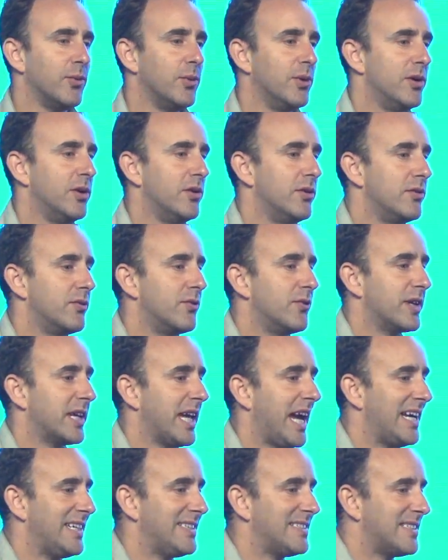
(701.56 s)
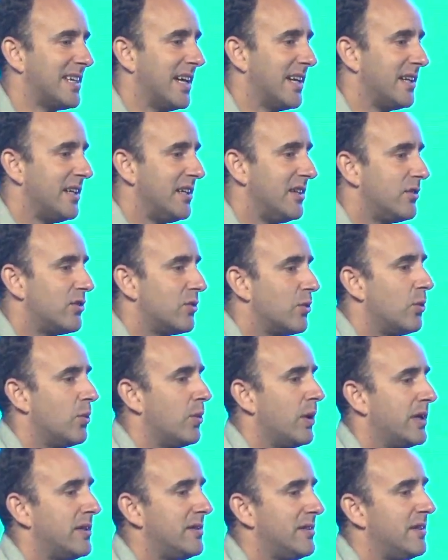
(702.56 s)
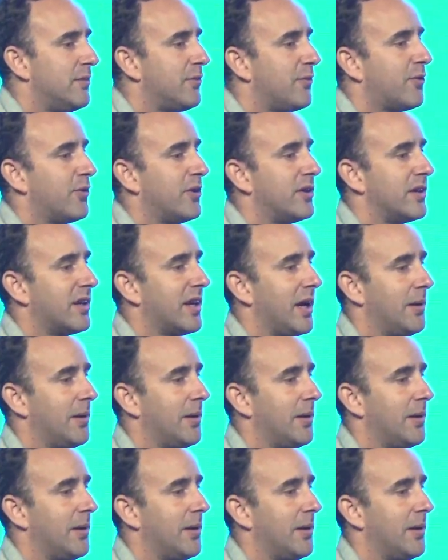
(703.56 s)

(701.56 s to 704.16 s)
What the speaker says: the world for case studies where different